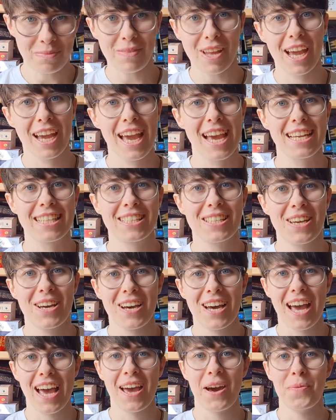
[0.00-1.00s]
Okay, so
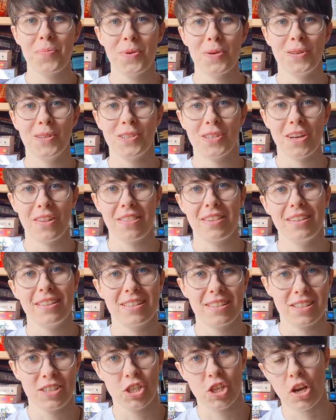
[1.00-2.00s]
I hope you enjoyed
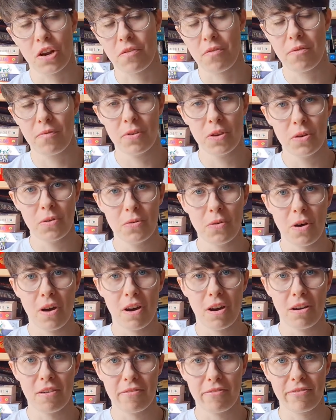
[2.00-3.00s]
this short review
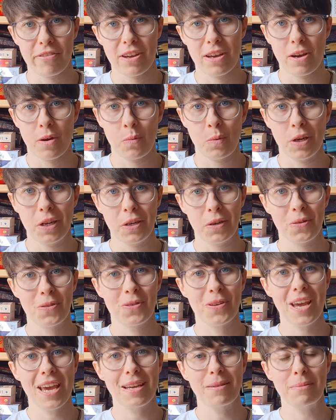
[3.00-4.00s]
of We Need New
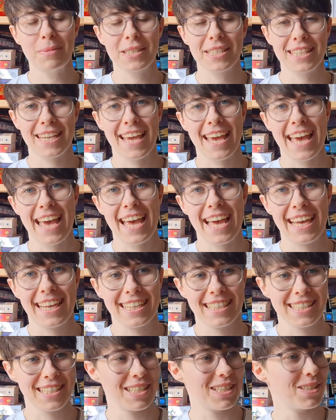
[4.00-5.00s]
Names,
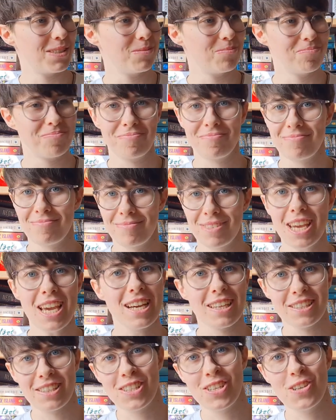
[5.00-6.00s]
and
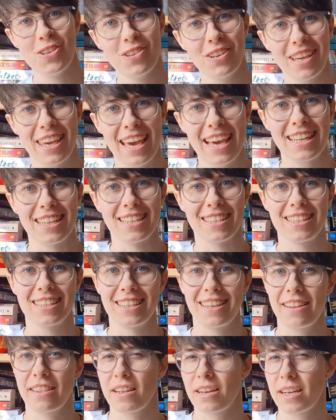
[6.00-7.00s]
yeah, see you again
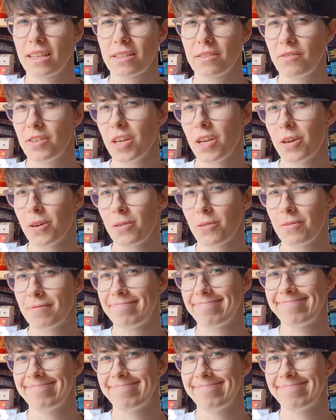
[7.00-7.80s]
in the next video.